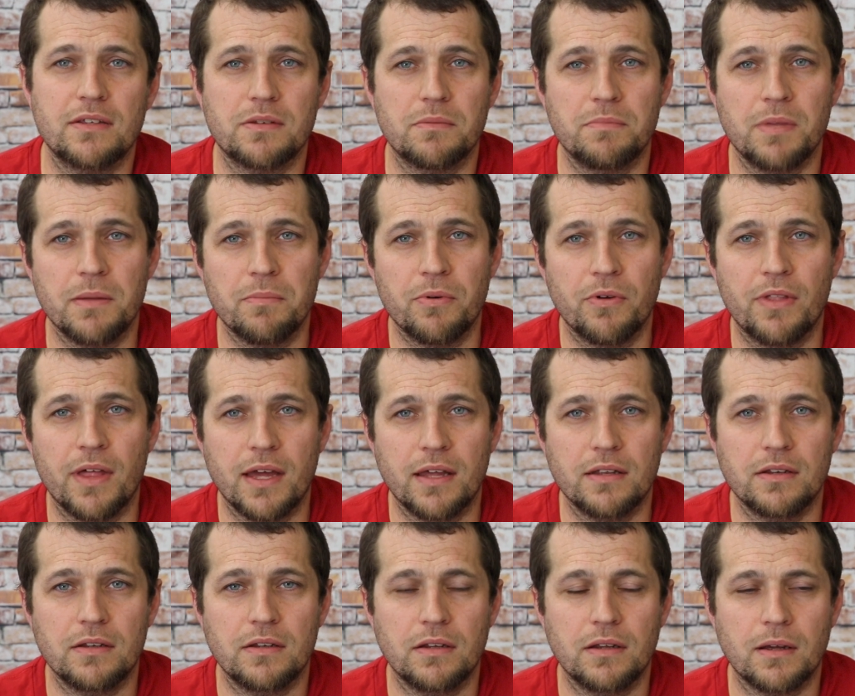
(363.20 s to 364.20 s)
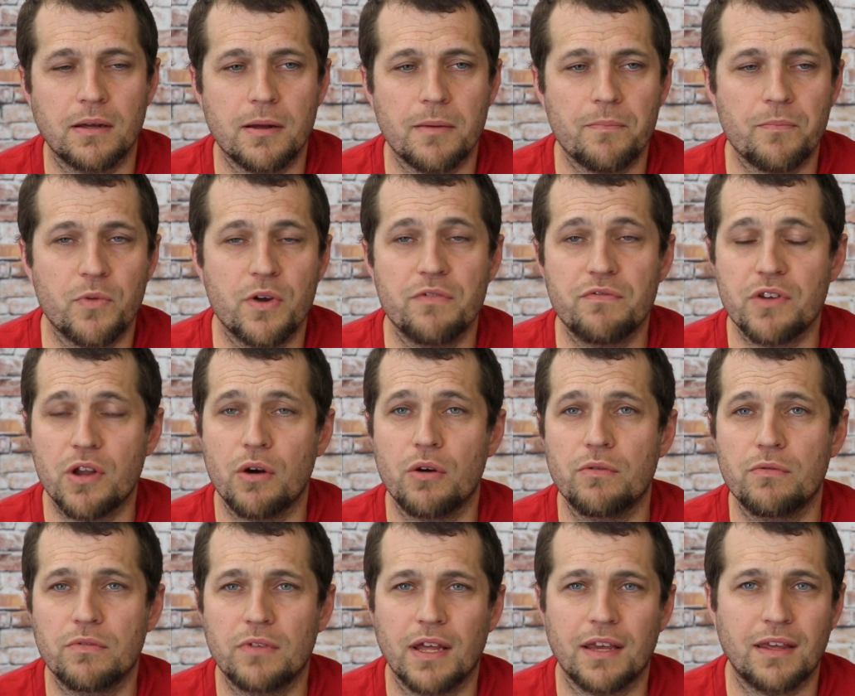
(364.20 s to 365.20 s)
some people that um, we've
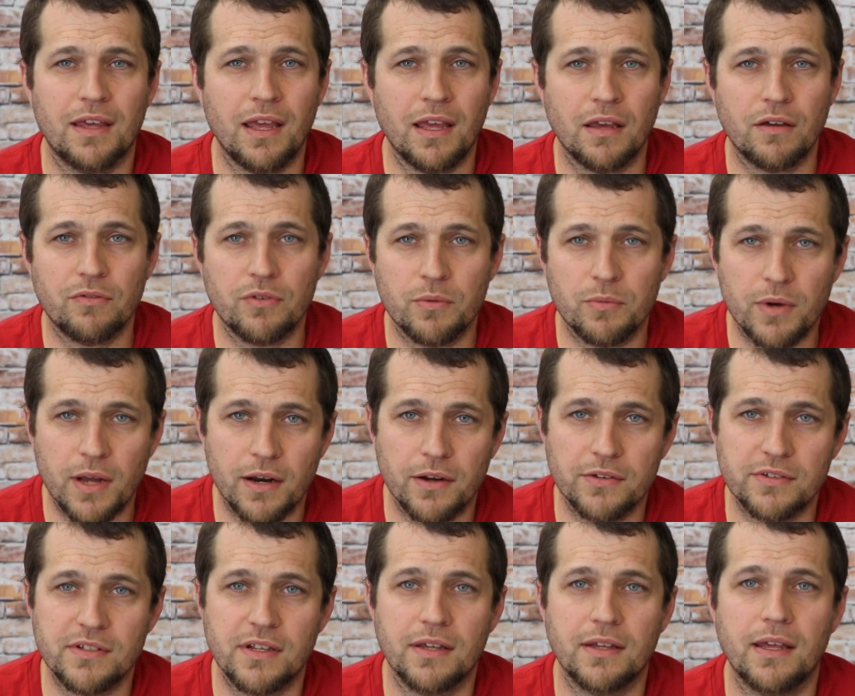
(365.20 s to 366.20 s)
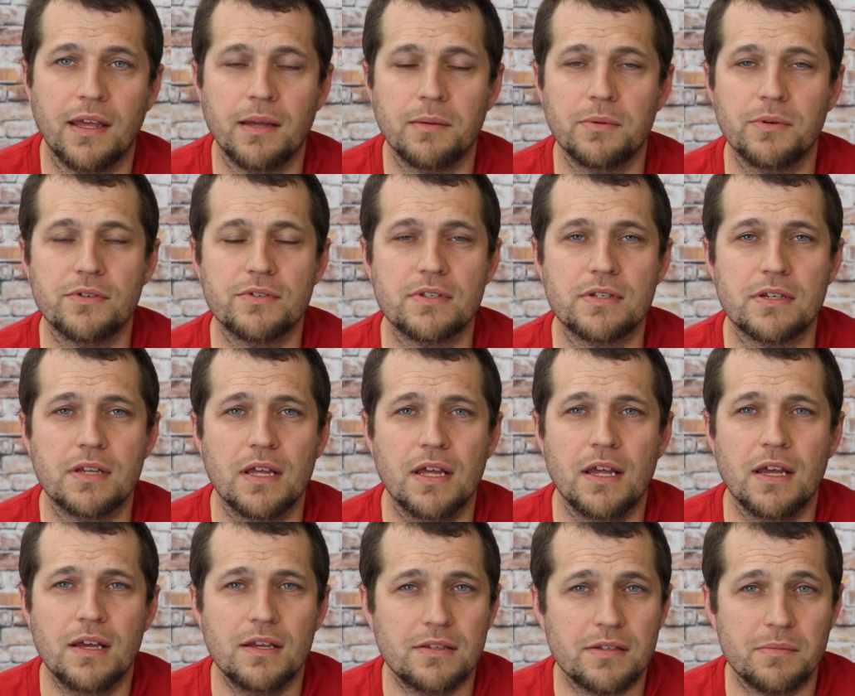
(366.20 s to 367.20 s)
known, like Hank from Rattlesnake Cables, and
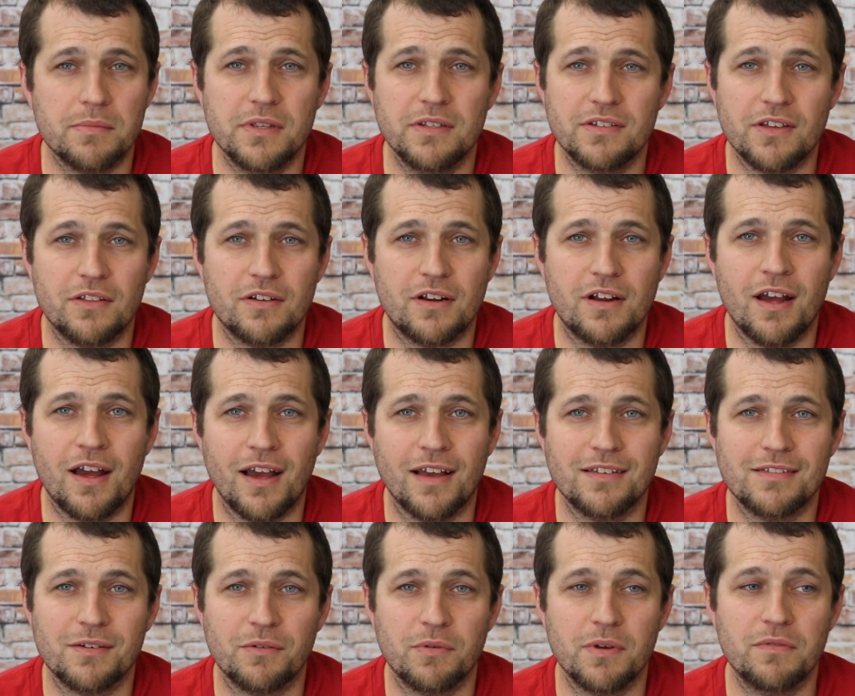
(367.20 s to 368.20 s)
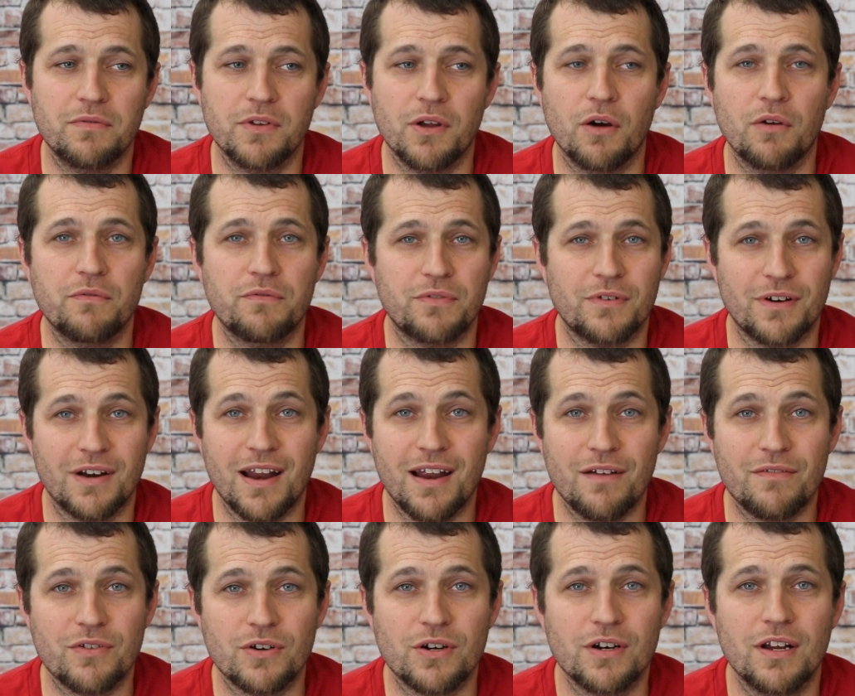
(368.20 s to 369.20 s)
some of these other guys that we've known
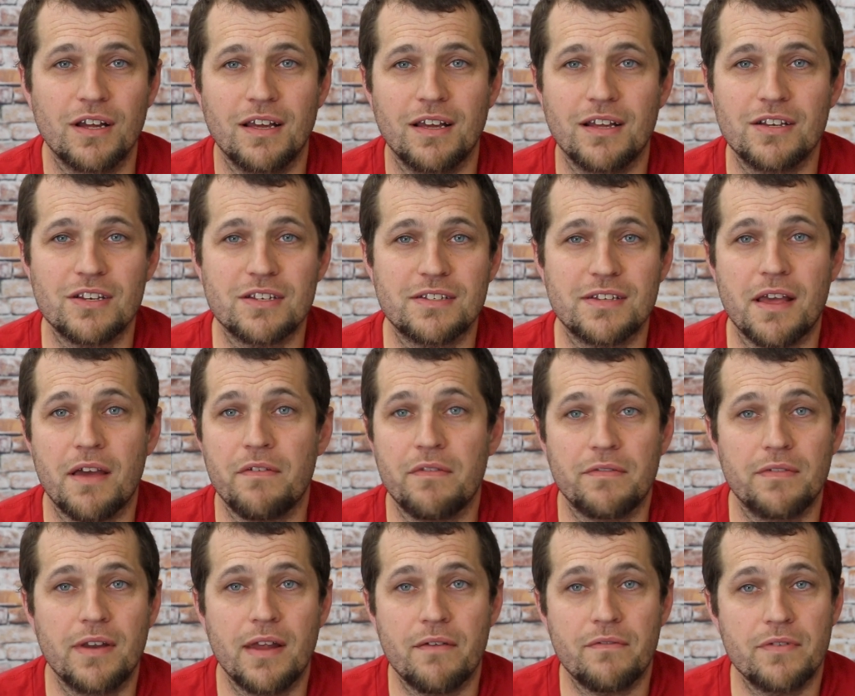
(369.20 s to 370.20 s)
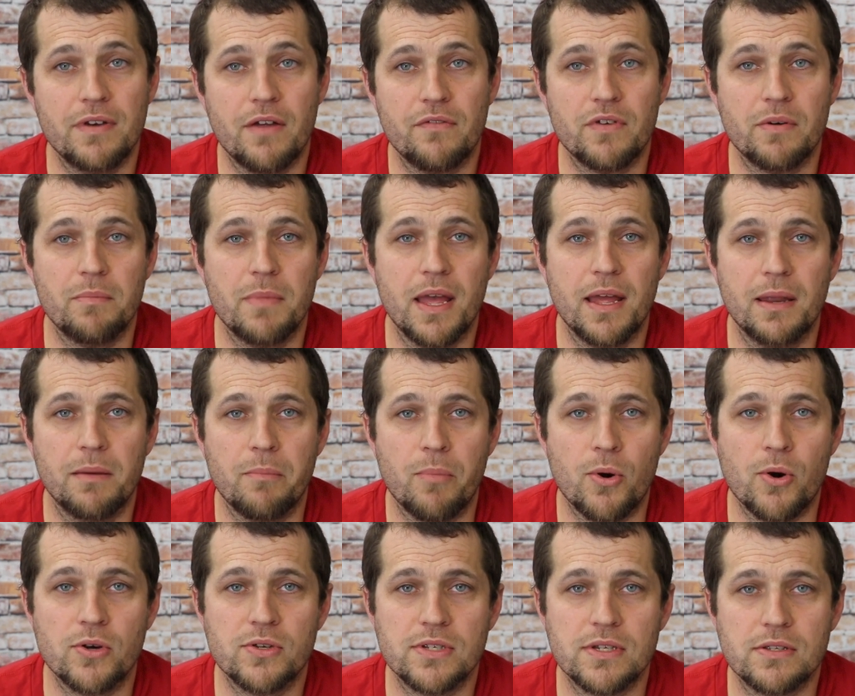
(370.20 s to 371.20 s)
forever, and just have never never met in
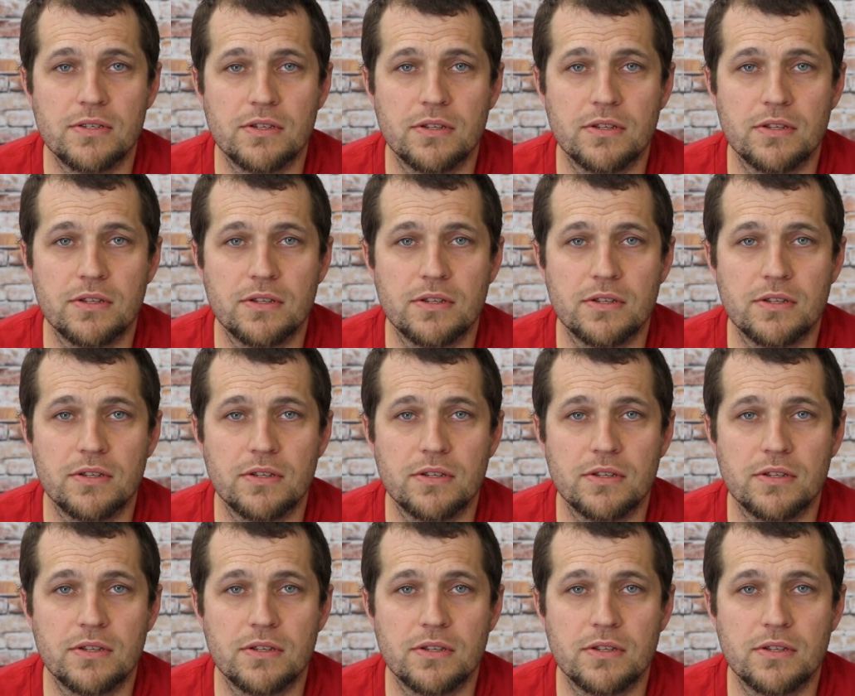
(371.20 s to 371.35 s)
person.